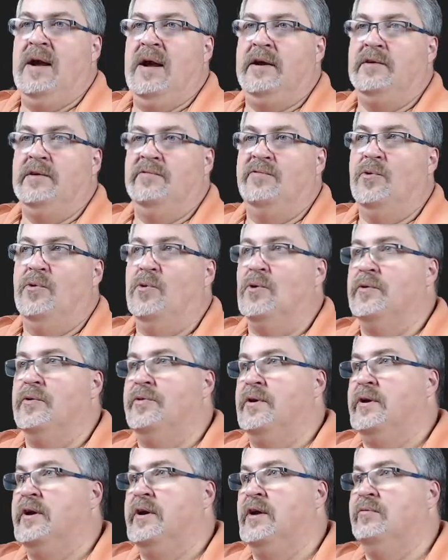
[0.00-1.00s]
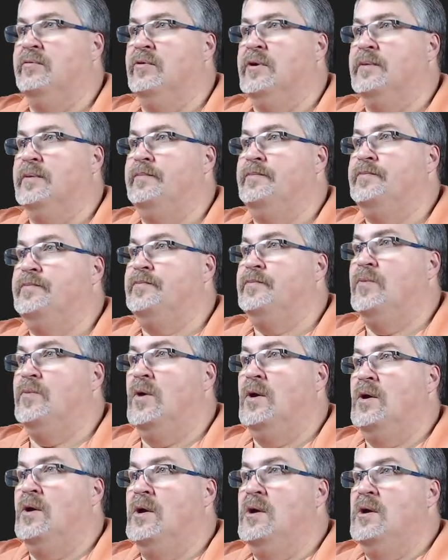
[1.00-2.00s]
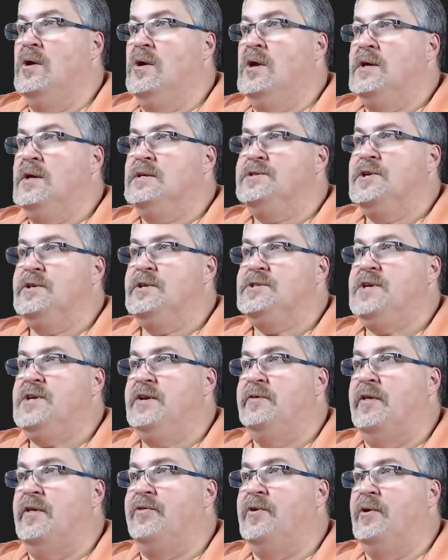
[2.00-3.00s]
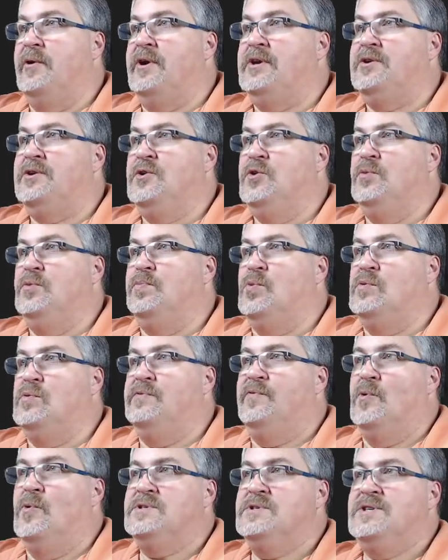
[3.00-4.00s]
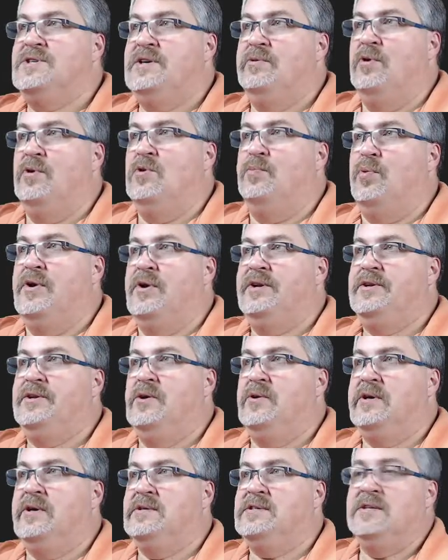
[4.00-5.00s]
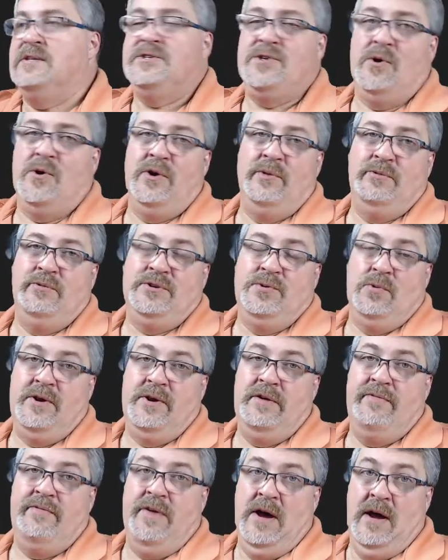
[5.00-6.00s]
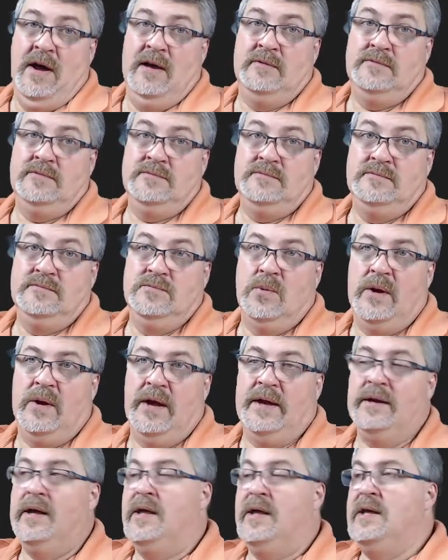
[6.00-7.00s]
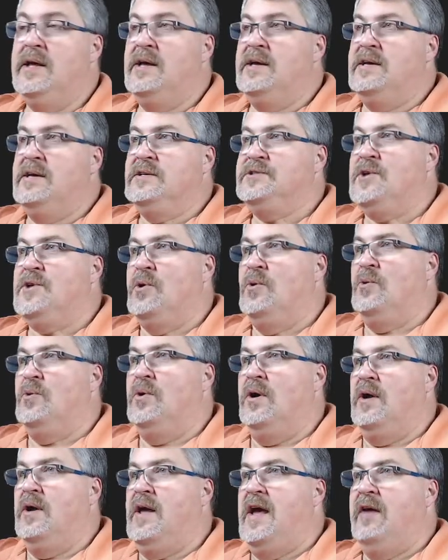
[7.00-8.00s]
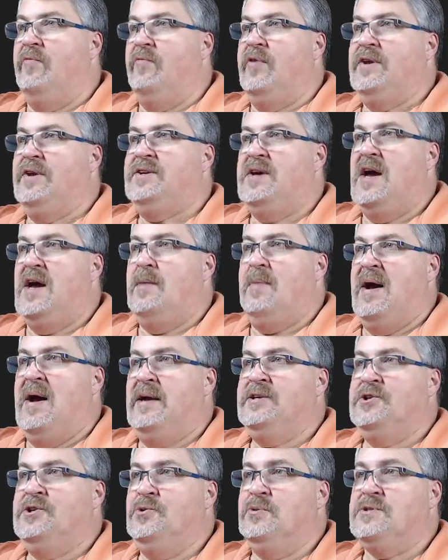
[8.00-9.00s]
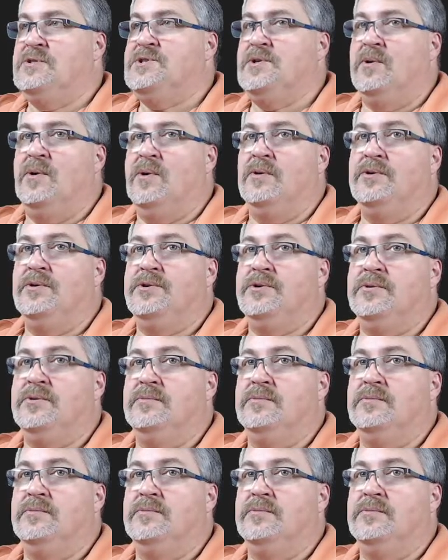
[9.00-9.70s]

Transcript: and forth and cover it. So you see the 32.40 pre-tokens. I started with 25. Okay, so every time I do a search,